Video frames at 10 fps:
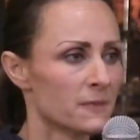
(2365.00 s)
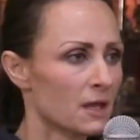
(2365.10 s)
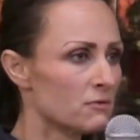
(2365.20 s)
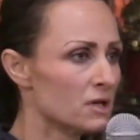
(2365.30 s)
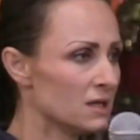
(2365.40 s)

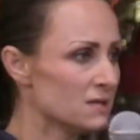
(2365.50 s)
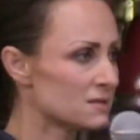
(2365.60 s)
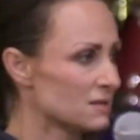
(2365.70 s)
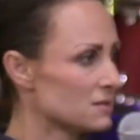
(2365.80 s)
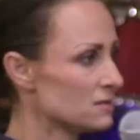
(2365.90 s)
that
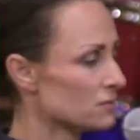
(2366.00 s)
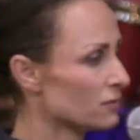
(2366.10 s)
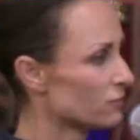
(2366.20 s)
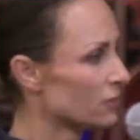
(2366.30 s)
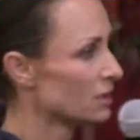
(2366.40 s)
released us into a
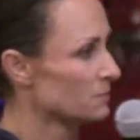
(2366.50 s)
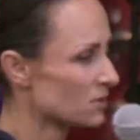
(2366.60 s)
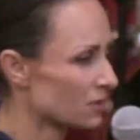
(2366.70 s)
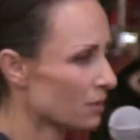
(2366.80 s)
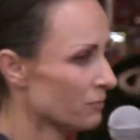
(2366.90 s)
freedom
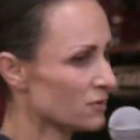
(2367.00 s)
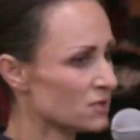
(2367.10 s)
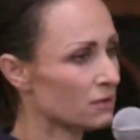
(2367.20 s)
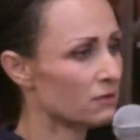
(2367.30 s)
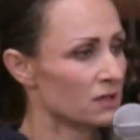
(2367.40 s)
to come for
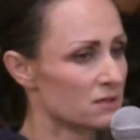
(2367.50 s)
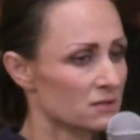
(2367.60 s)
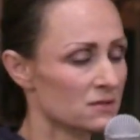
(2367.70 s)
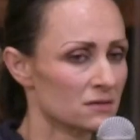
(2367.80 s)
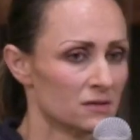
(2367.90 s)

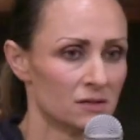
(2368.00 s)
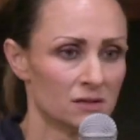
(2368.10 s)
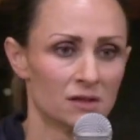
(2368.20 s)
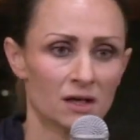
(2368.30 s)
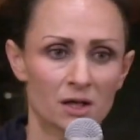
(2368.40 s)
generations.
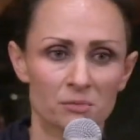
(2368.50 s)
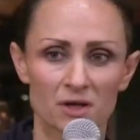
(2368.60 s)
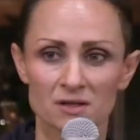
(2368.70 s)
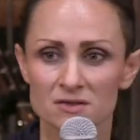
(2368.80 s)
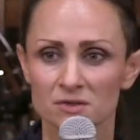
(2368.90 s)
And I
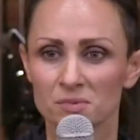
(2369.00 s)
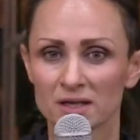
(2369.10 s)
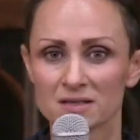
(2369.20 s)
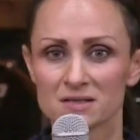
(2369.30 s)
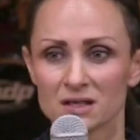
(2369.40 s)
pray that you
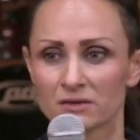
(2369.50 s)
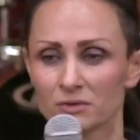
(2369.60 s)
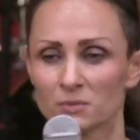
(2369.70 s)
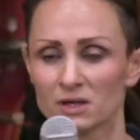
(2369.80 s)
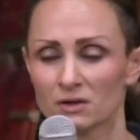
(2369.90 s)
bless
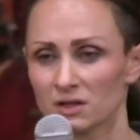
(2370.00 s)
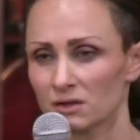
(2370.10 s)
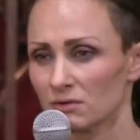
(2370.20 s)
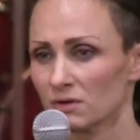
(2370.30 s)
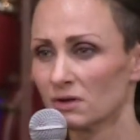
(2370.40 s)
everybody on
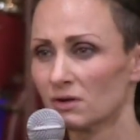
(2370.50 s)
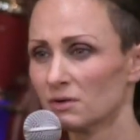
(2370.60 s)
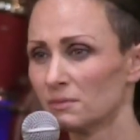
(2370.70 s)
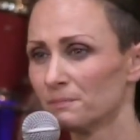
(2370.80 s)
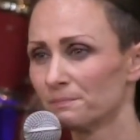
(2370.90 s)
their road
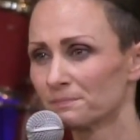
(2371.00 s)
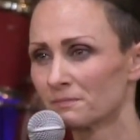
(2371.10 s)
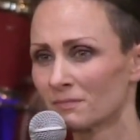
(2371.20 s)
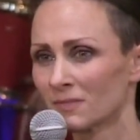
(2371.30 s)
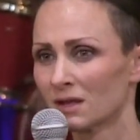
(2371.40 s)
home
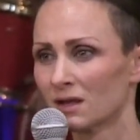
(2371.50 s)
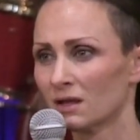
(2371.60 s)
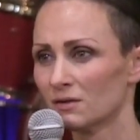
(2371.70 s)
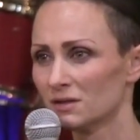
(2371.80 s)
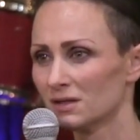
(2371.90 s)

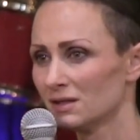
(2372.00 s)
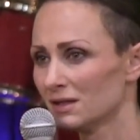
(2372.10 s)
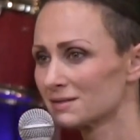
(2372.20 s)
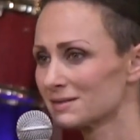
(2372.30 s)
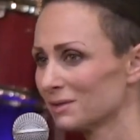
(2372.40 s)
and on their
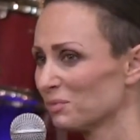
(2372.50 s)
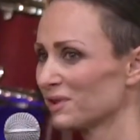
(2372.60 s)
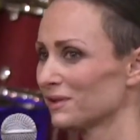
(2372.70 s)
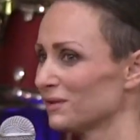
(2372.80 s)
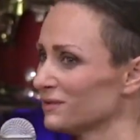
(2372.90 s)
next step
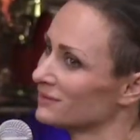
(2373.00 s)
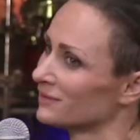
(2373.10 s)
with you.